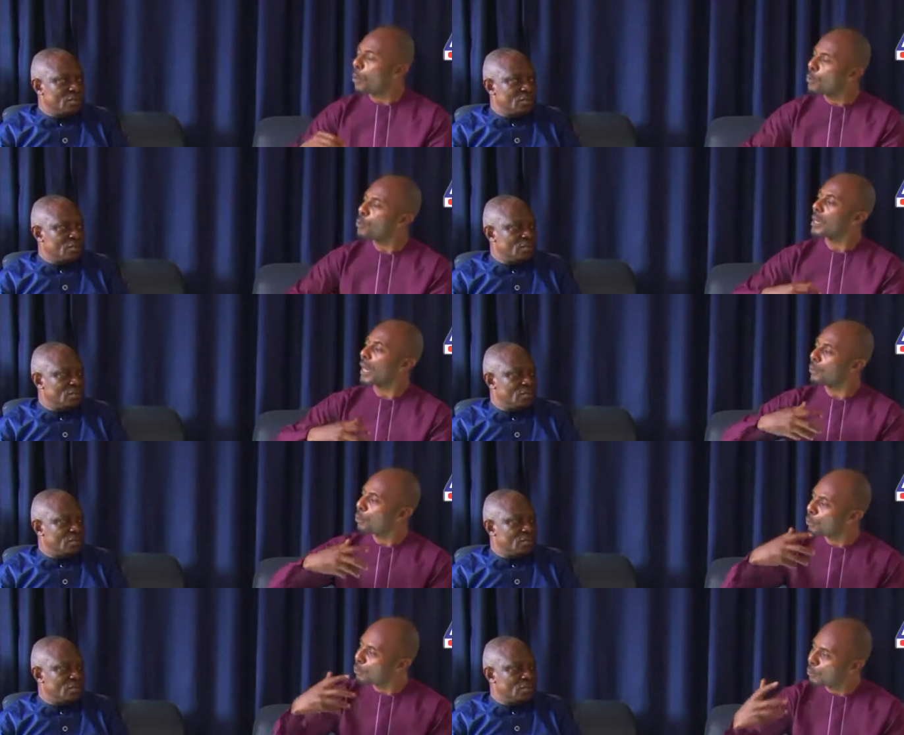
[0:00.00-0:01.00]
Speaker 1: but you
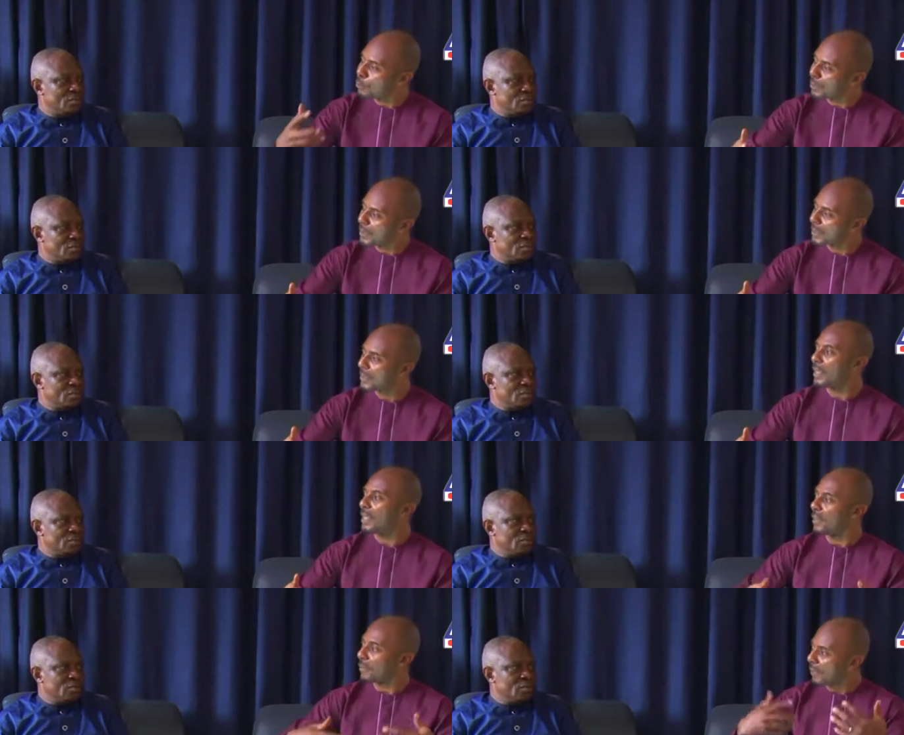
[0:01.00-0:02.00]
cannot use it
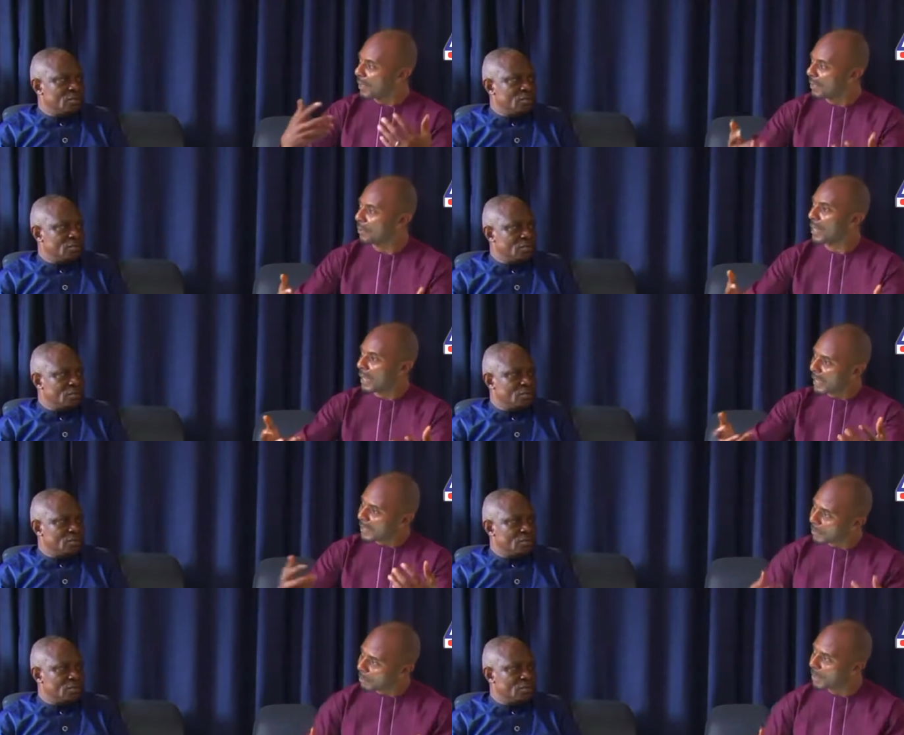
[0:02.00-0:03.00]
effectively and
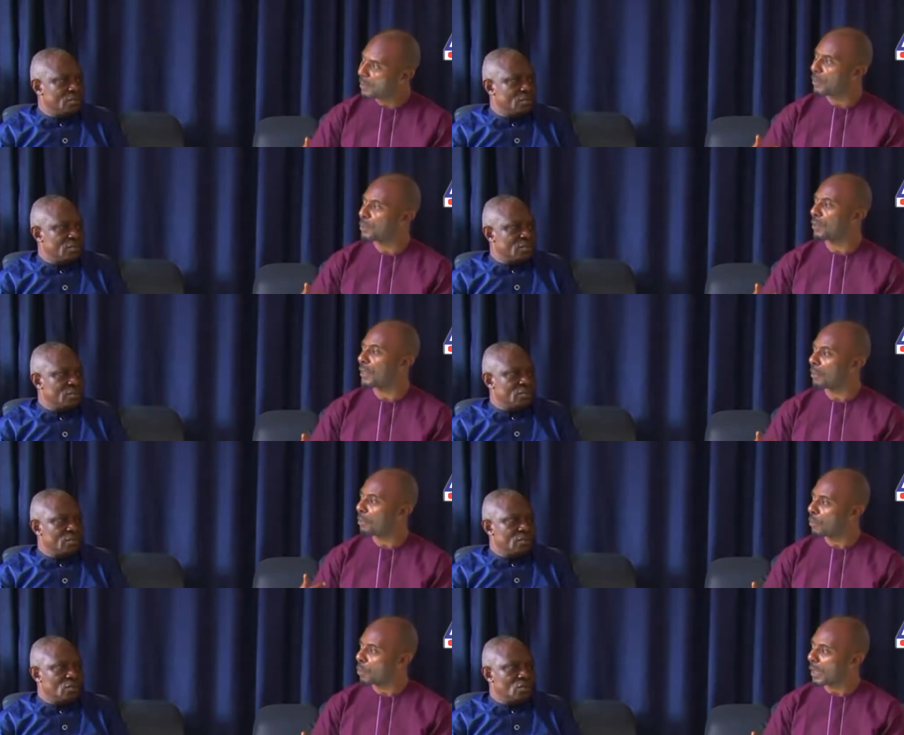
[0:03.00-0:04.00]
get the benefit of
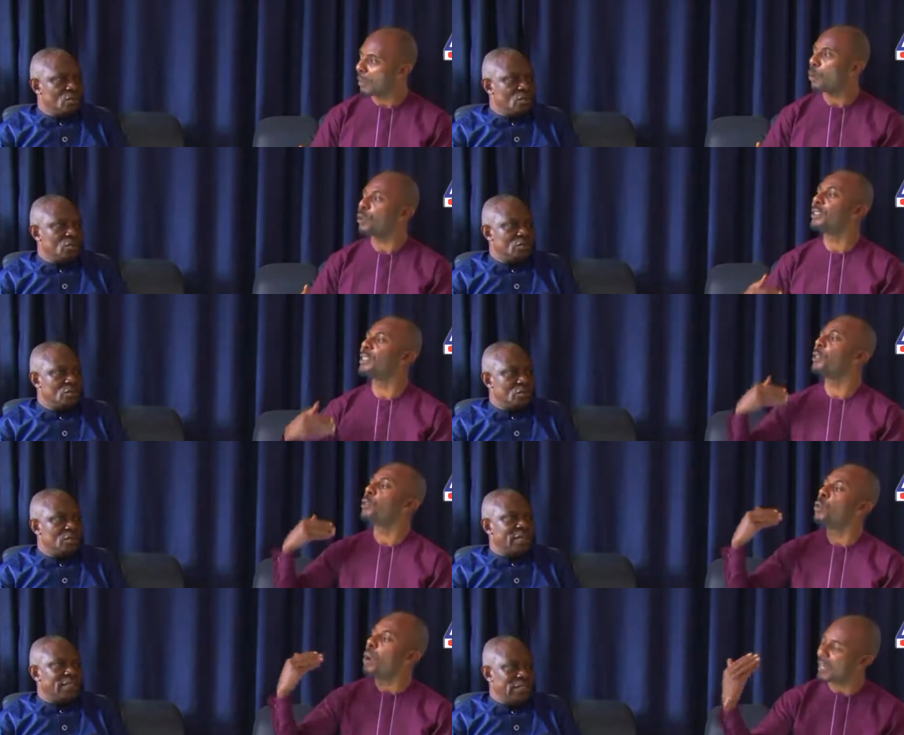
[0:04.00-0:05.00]
that program until
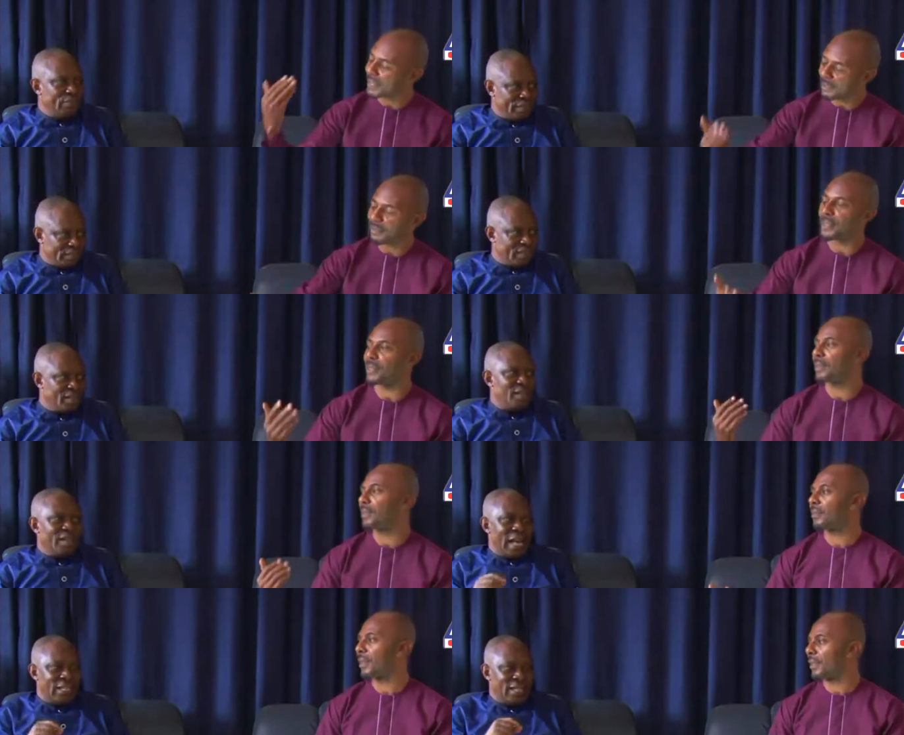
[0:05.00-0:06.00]
you activate, activate
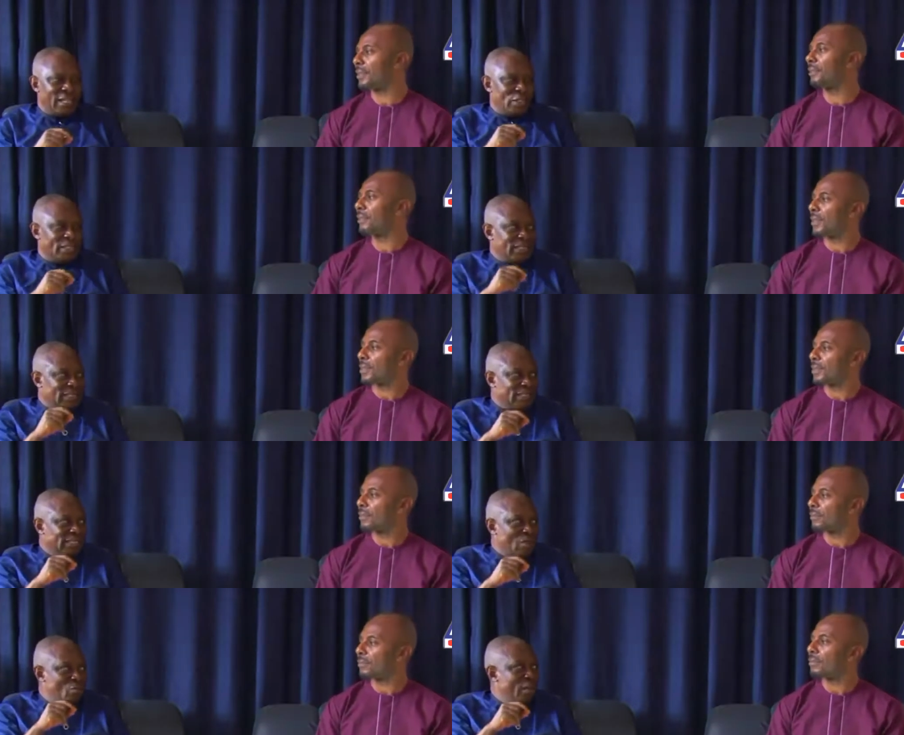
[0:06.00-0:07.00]
it.
Speaker 2: And yes. there are certain
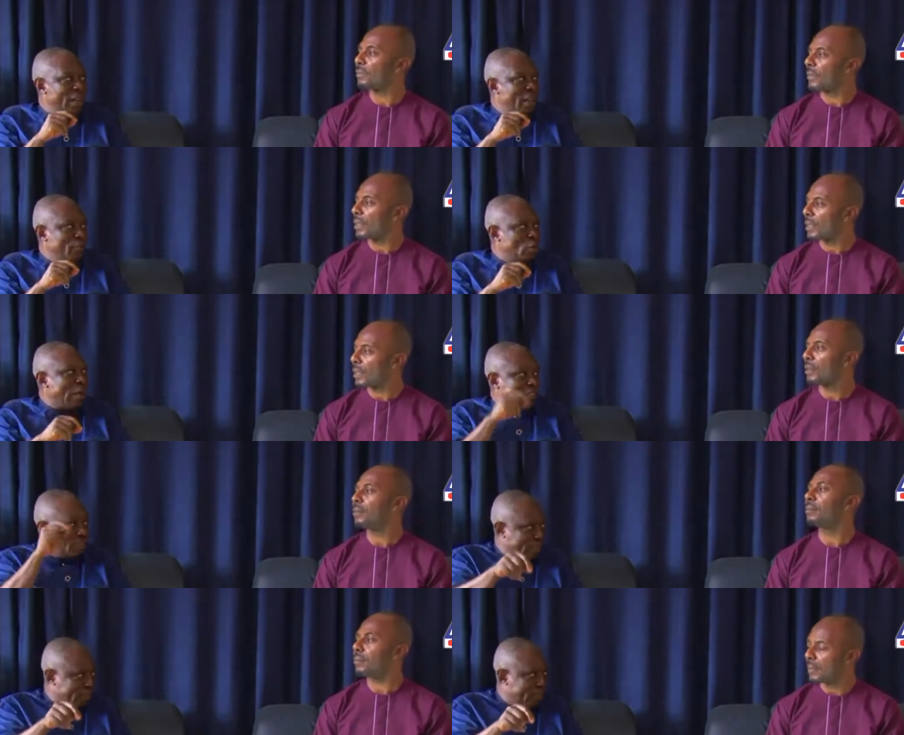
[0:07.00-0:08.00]
things that will help to
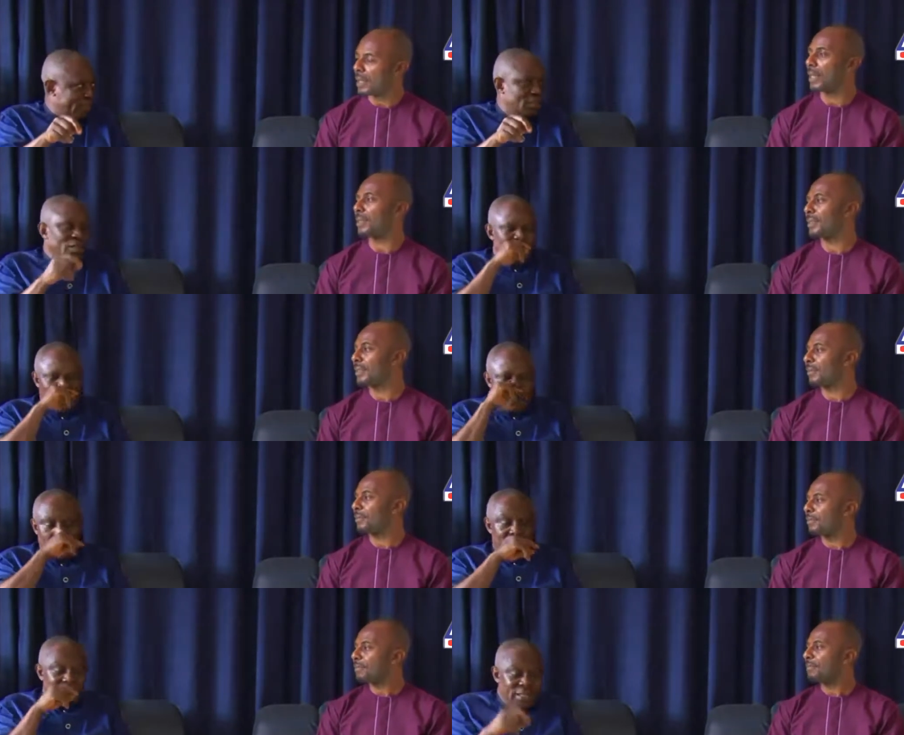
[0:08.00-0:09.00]
activate it. Yes.
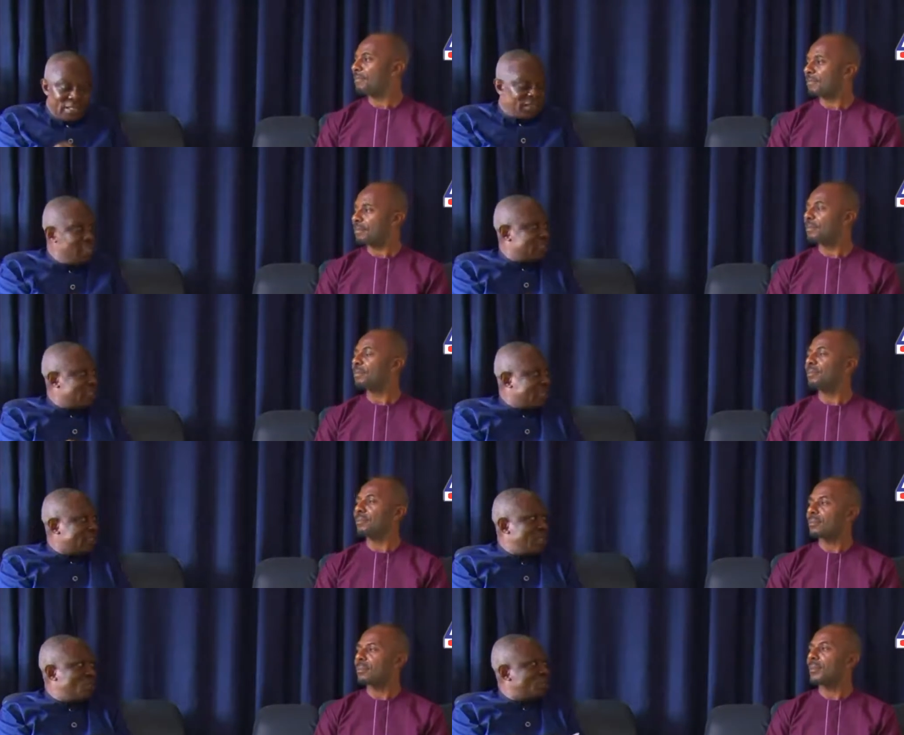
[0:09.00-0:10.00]
Now, this is
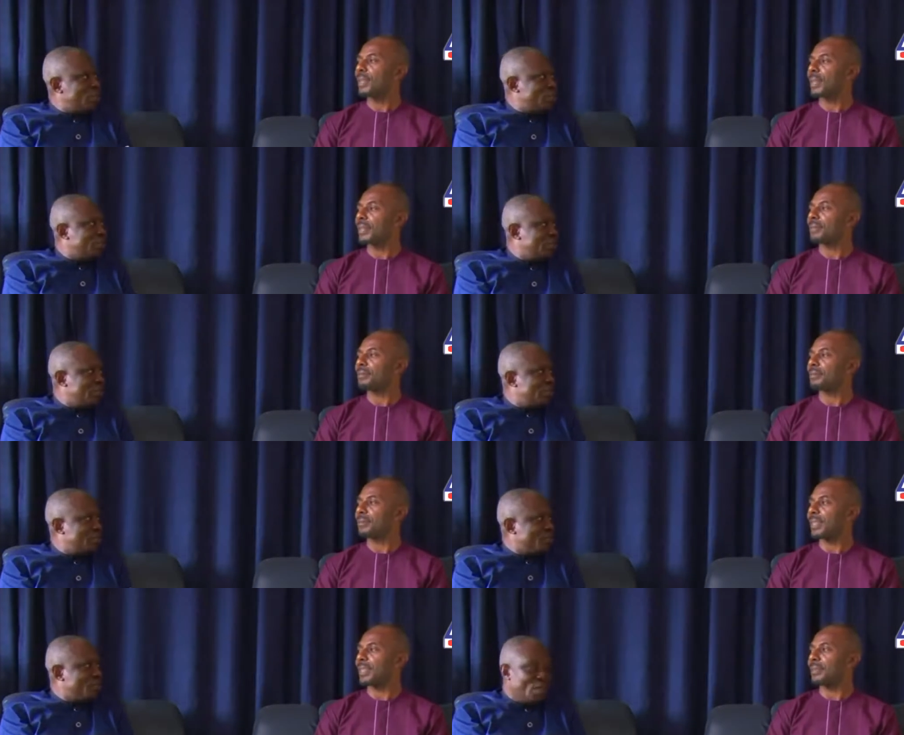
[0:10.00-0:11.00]
exactly what yeah. Jesus did.
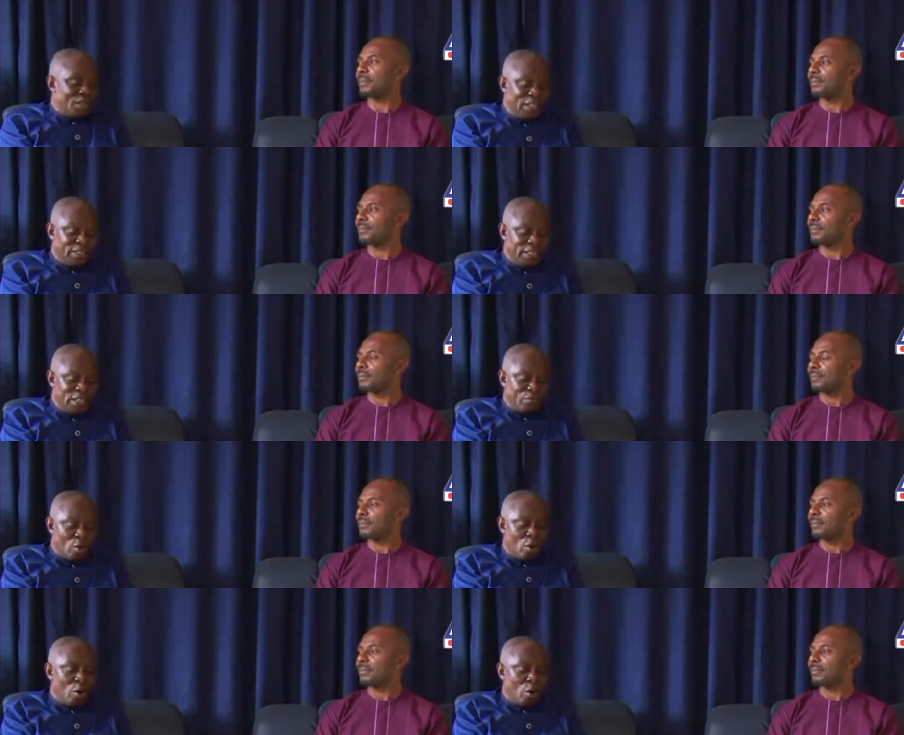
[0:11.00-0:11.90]
Yeah. He did it for